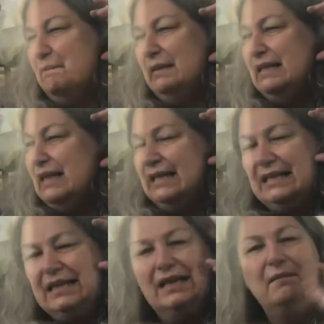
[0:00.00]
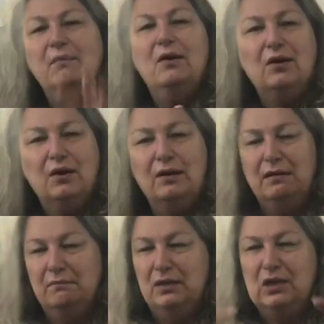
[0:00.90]
but then keep on
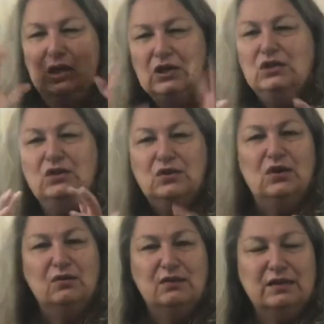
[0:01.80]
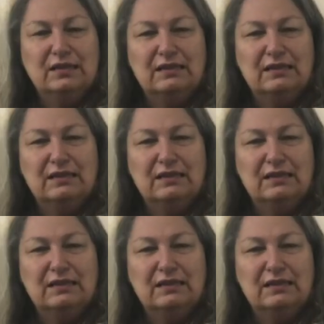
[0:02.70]
going because you know this